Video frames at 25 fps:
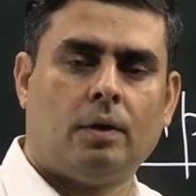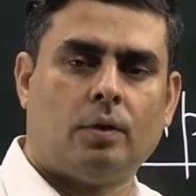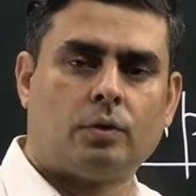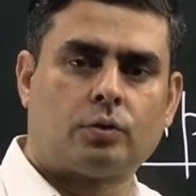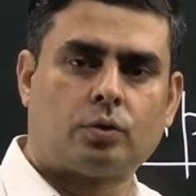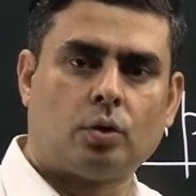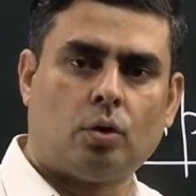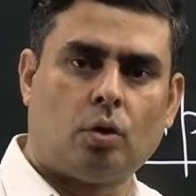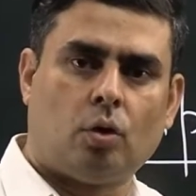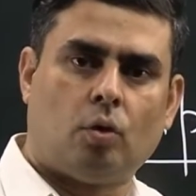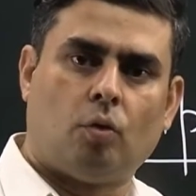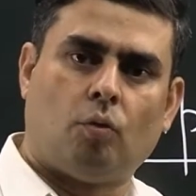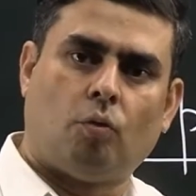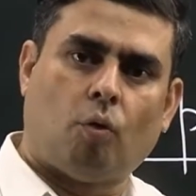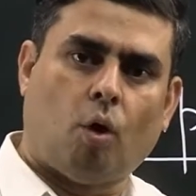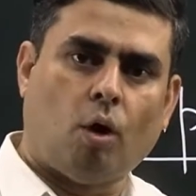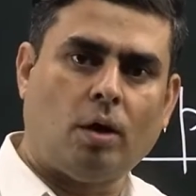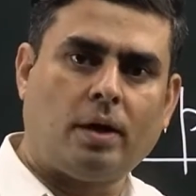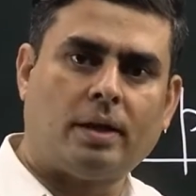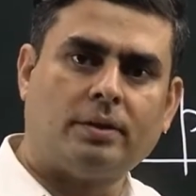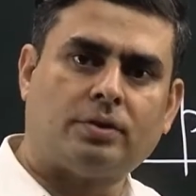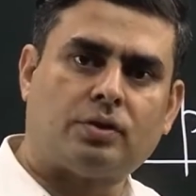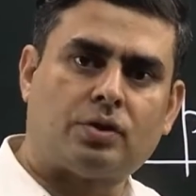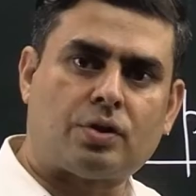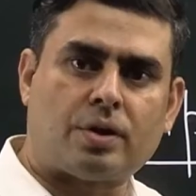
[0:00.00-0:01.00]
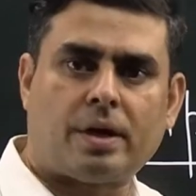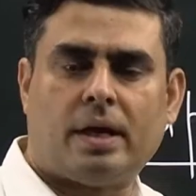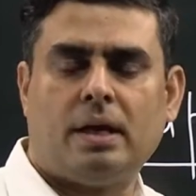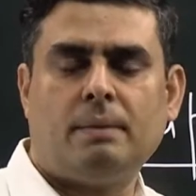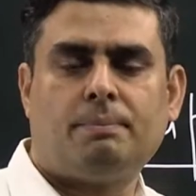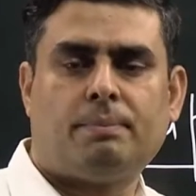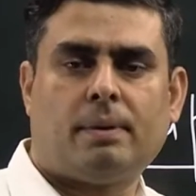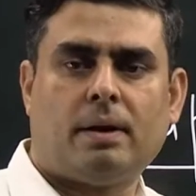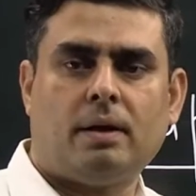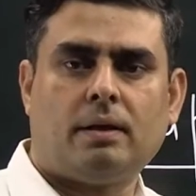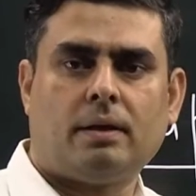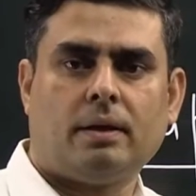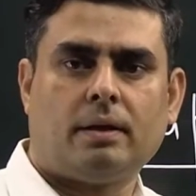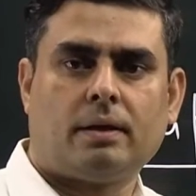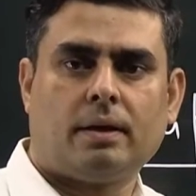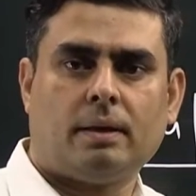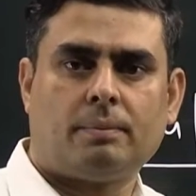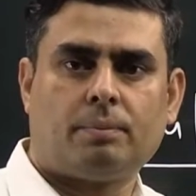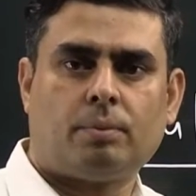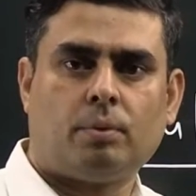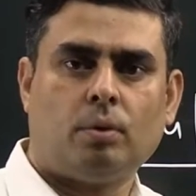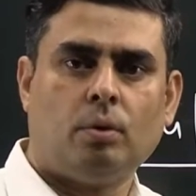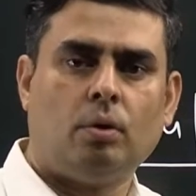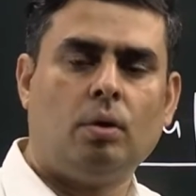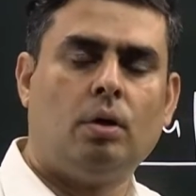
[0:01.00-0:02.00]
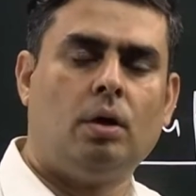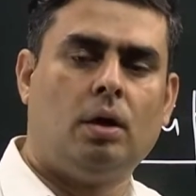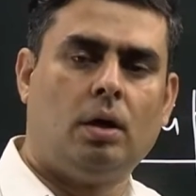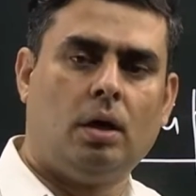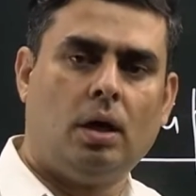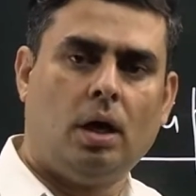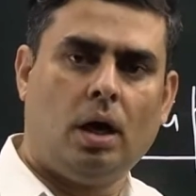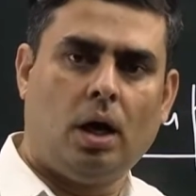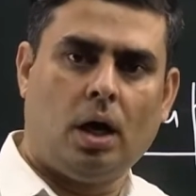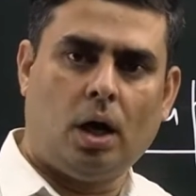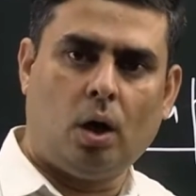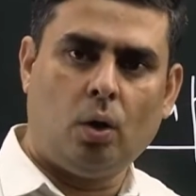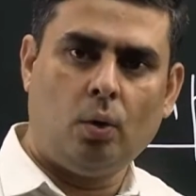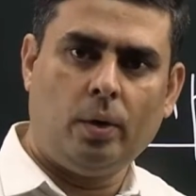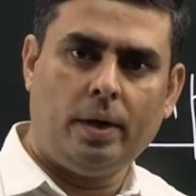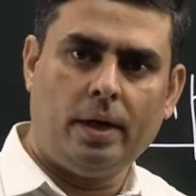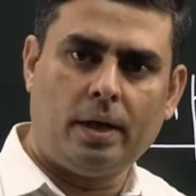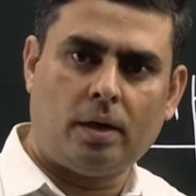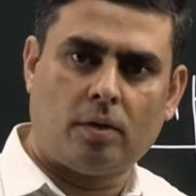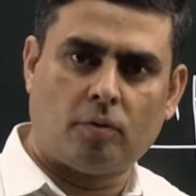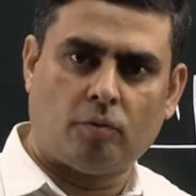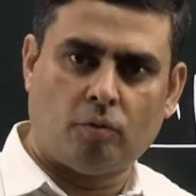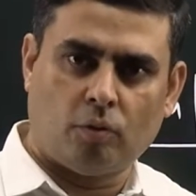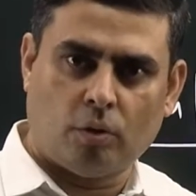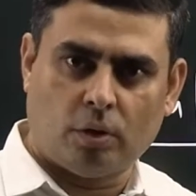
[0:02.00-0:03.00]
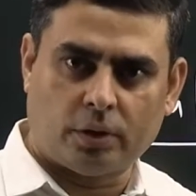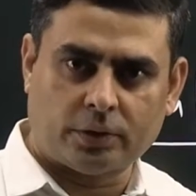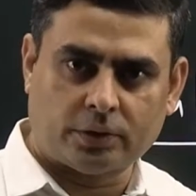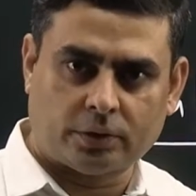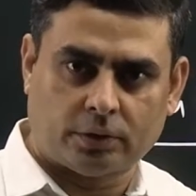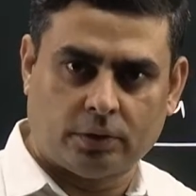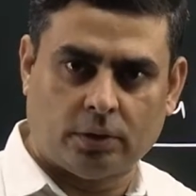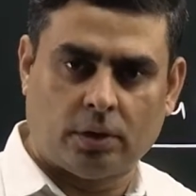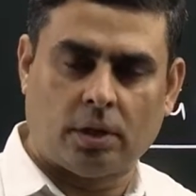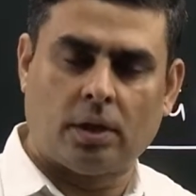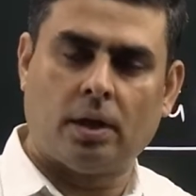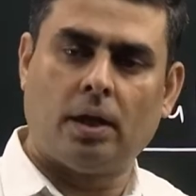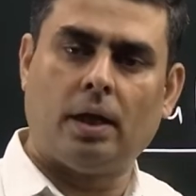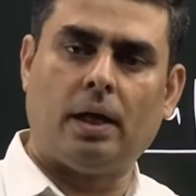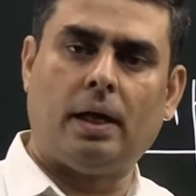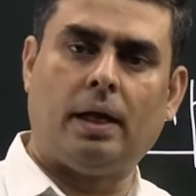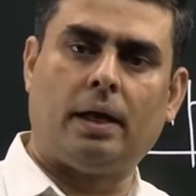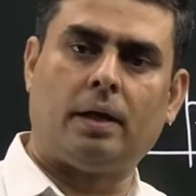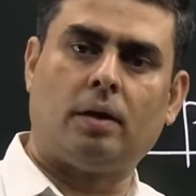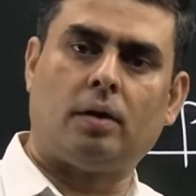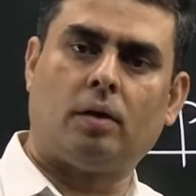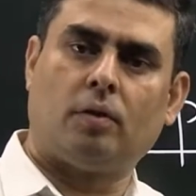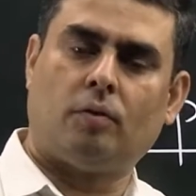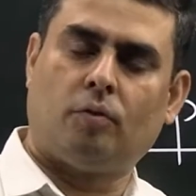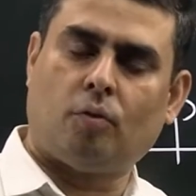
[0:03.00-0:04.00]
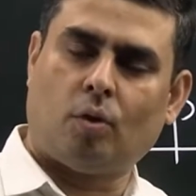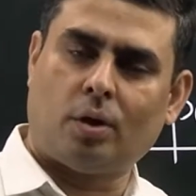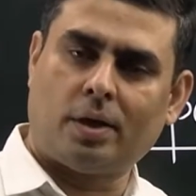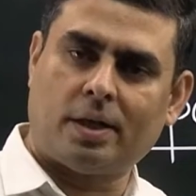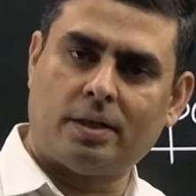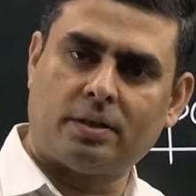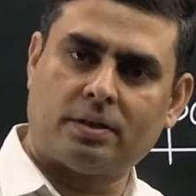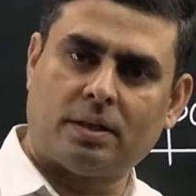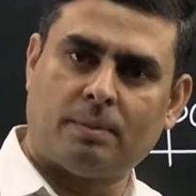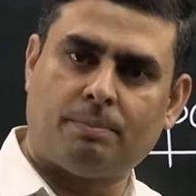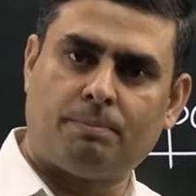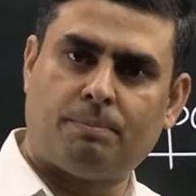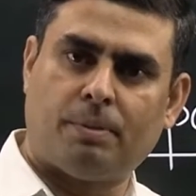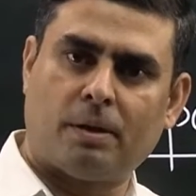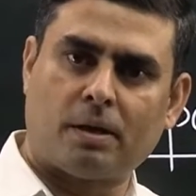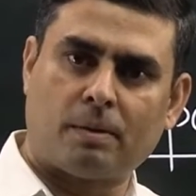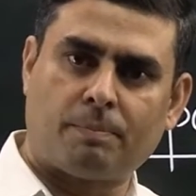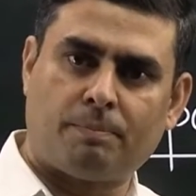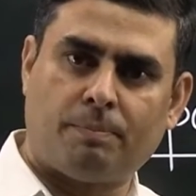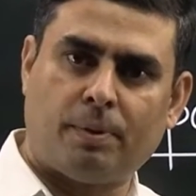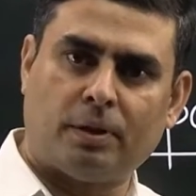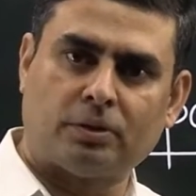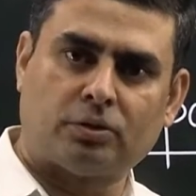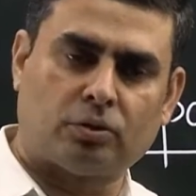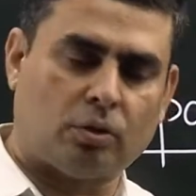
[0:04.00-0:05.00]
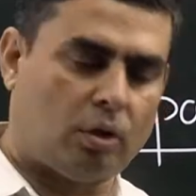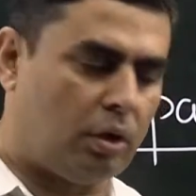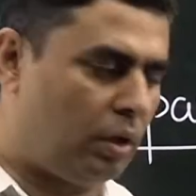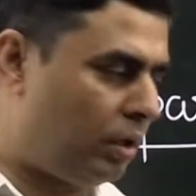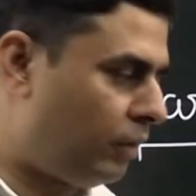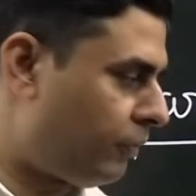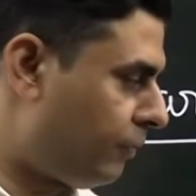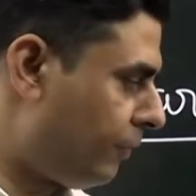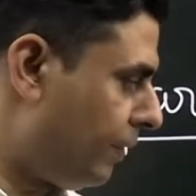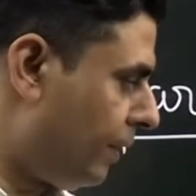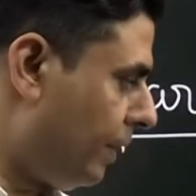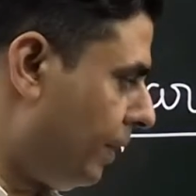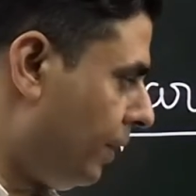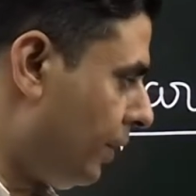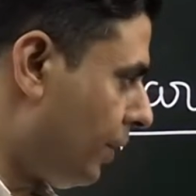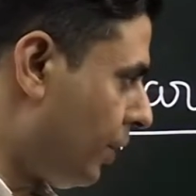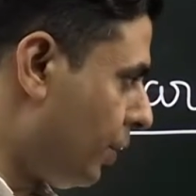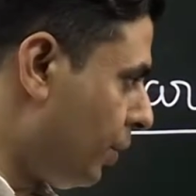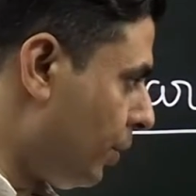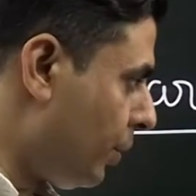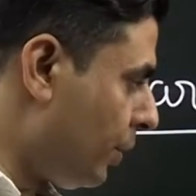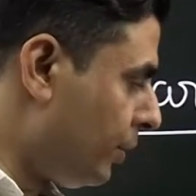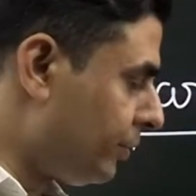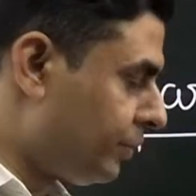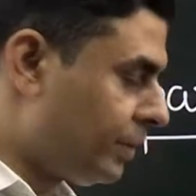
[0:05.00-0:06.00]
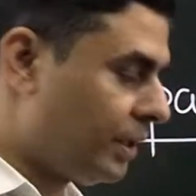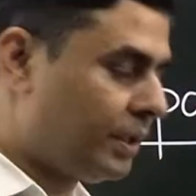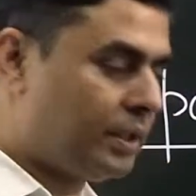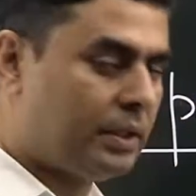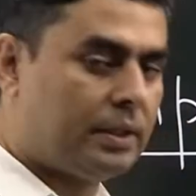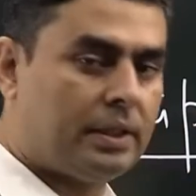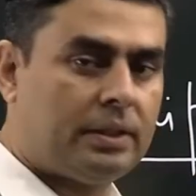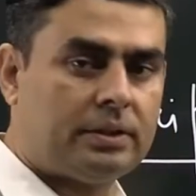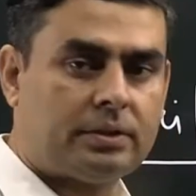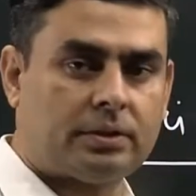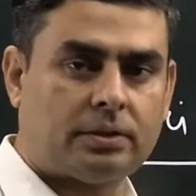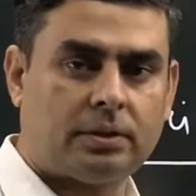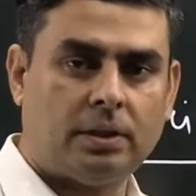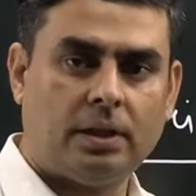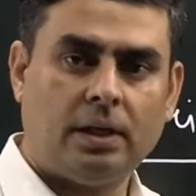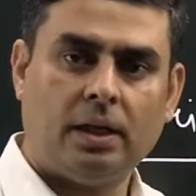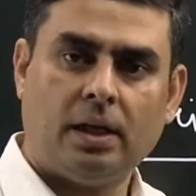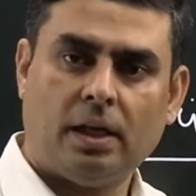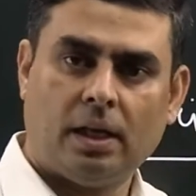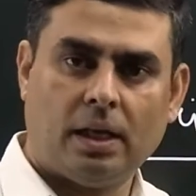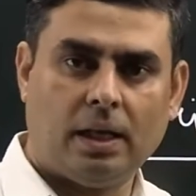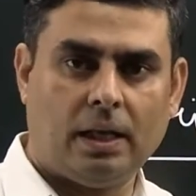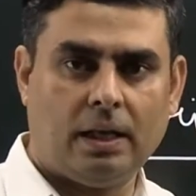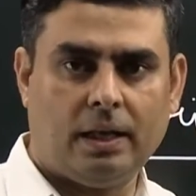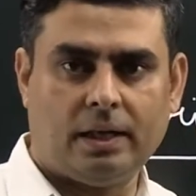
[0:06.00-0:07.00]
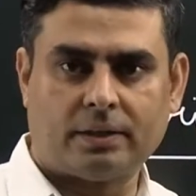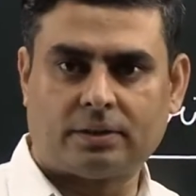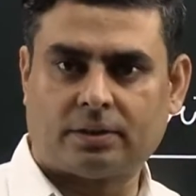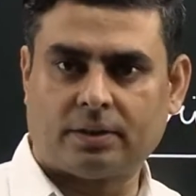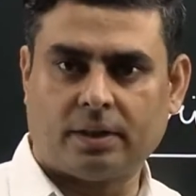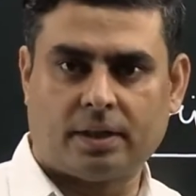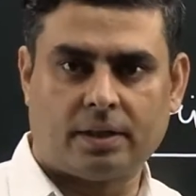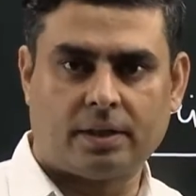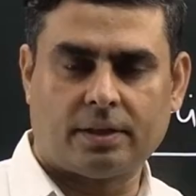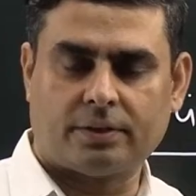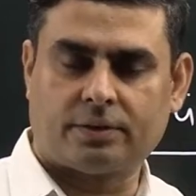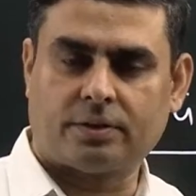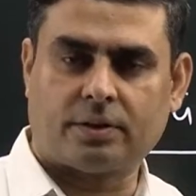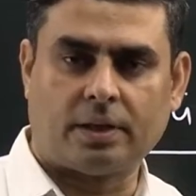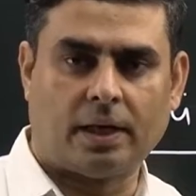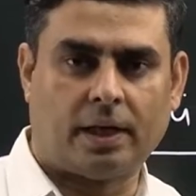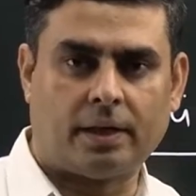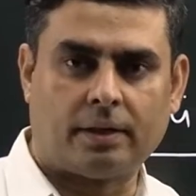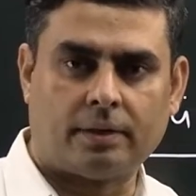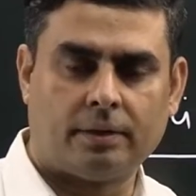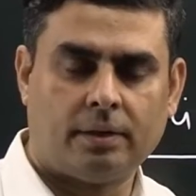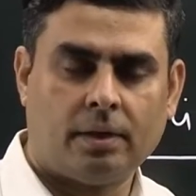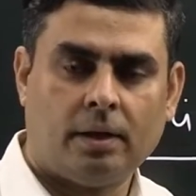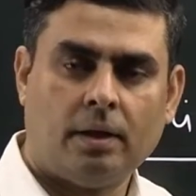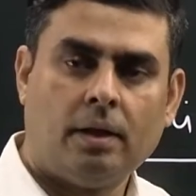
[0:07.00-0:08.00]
So what is tri-party repo, how it works, and what is the purpose of introducing this? Let's understand.